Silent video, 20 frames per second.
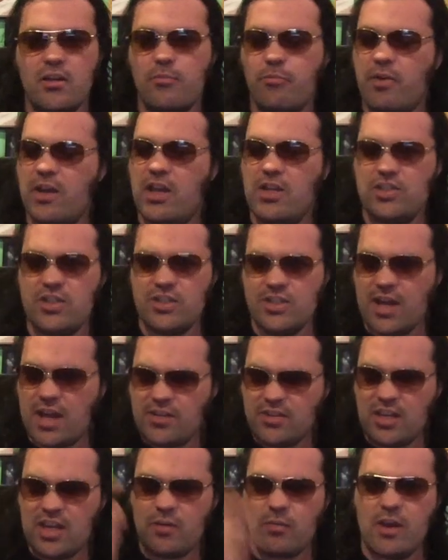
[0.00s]
But she
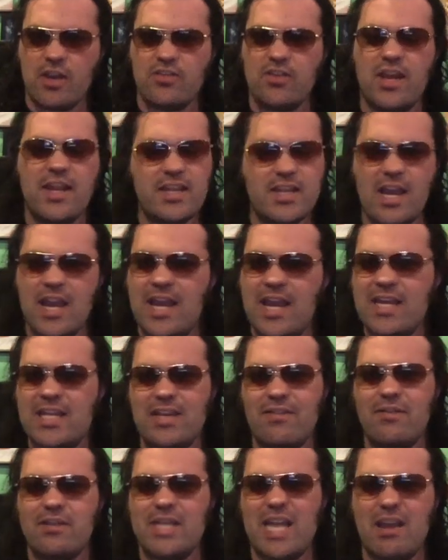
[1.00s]
dies anyway, so I didn't
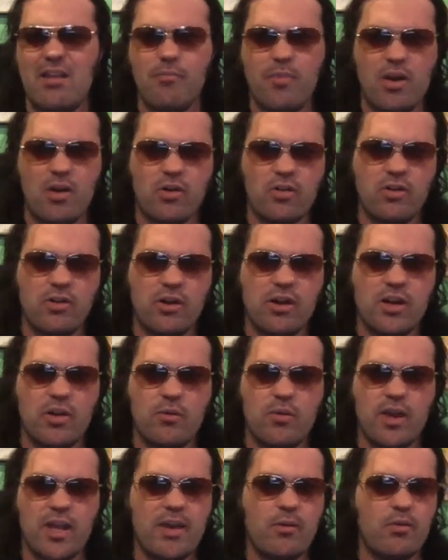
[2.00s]
give a damn about her anyway.